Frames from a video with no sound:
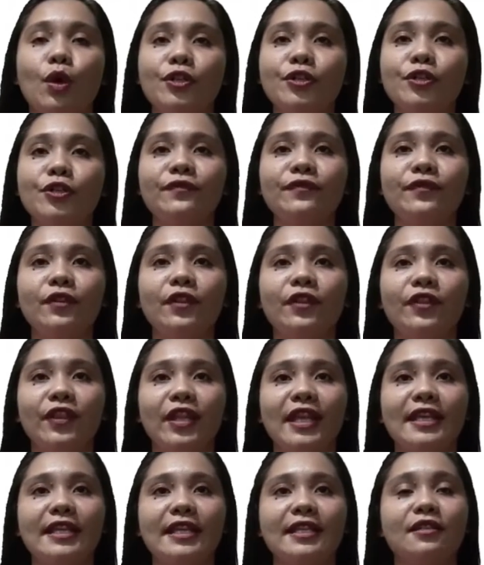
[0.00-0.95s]
wonderful
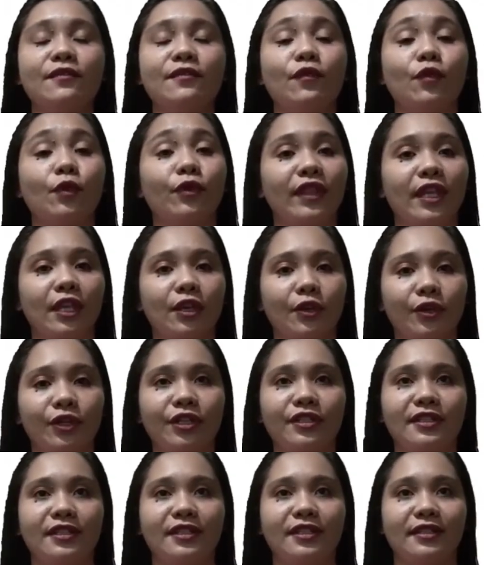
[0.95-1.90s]
things for the
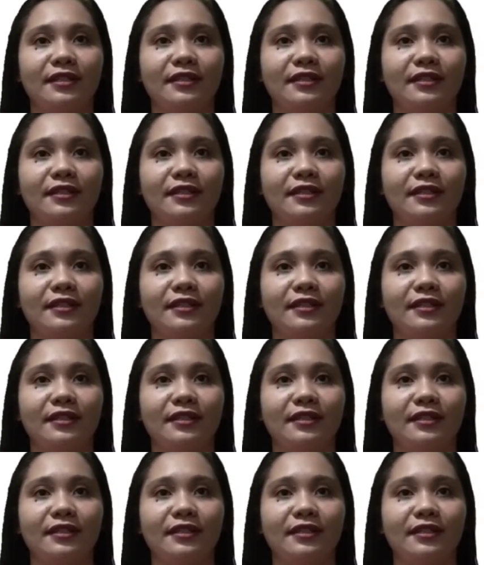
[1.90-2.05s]
Earth.